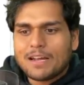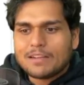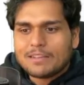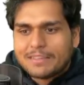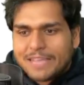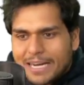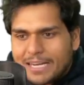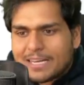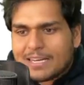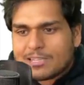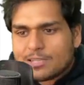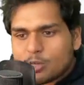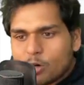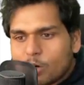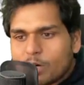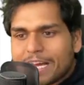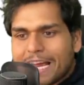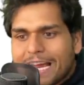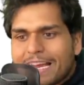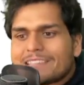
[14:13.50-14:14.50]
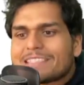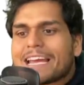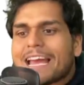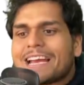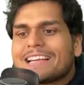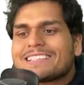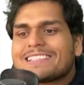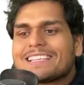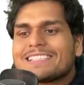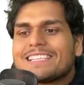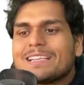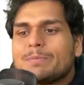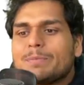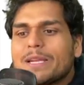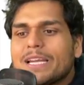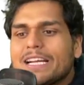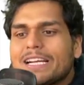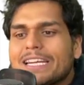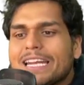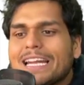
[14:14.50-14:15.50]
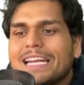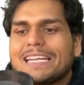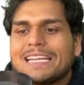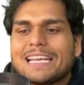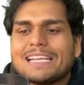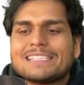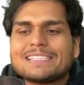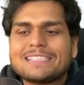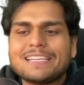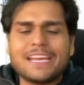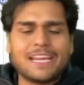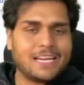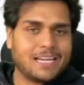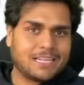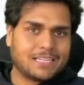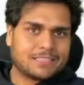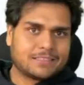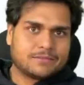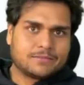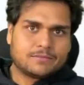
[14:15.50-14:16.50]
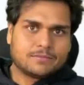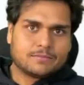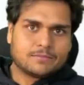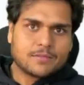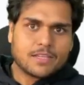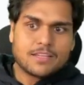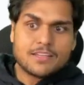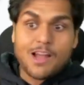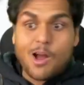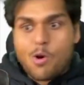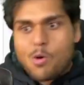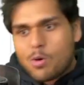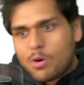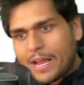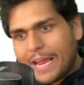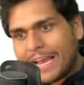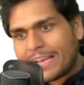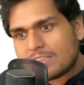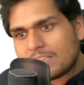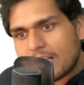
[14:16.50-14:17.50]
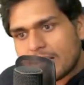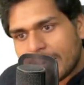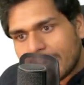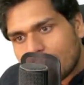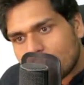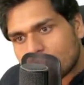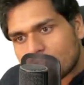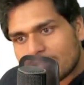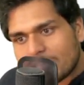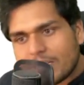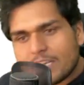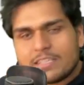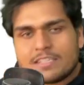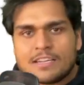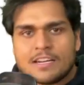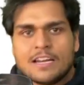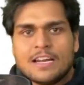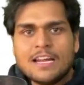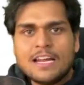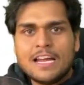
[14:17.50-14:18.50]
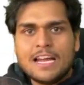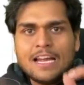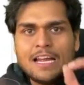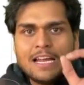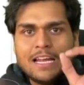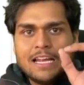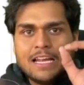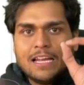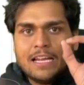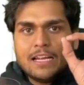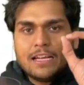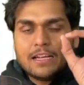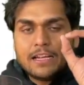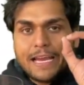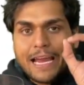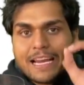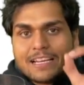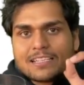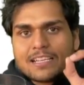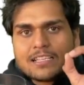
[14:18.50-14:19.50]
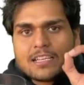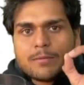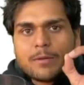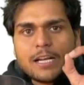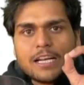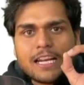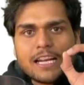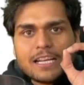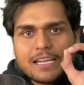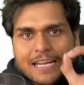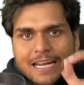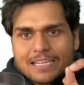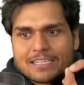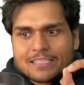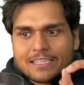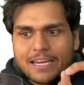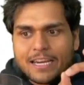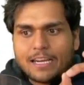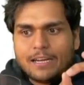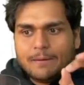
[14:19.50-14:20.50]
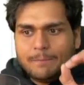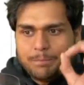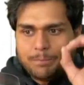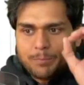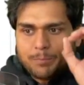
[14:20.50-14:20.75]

That is known as accessibility testing. Now, as the name suggests, accessibility testing